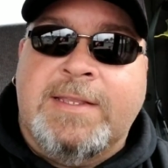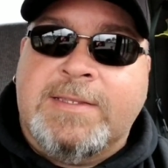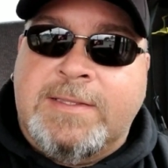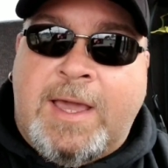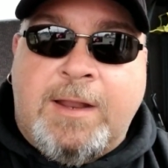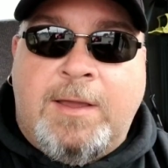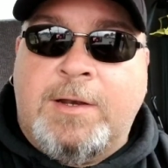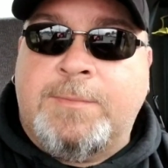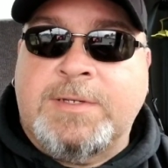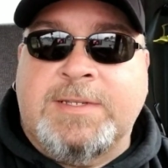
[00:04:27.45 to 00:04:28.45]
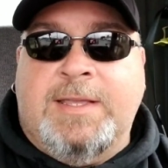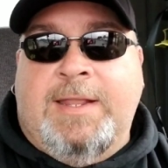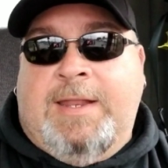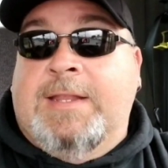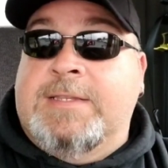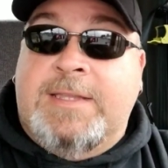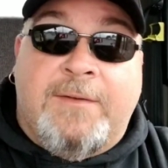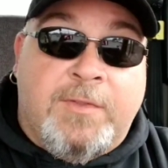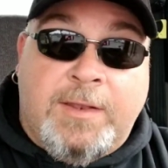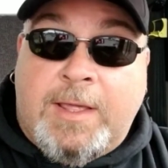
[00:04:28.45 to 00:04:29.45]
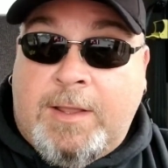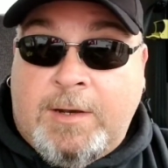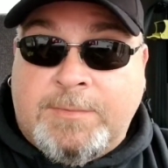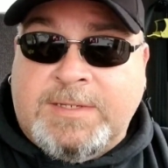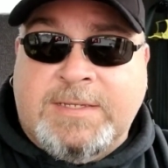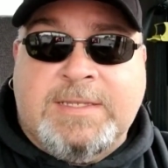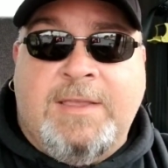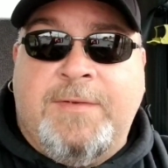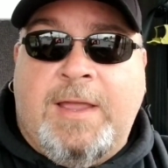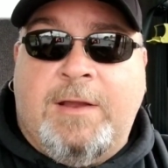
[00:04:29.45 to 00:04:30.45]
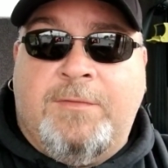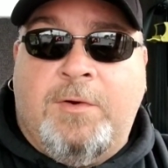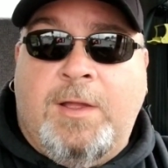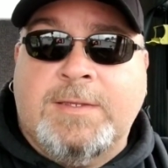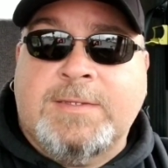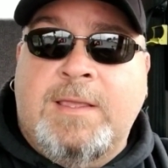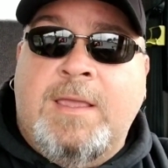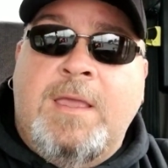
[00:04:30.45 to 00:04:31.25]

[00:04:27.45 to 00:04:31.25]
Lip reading: It is not 100%, and it is definitely not 100% safe out here for us.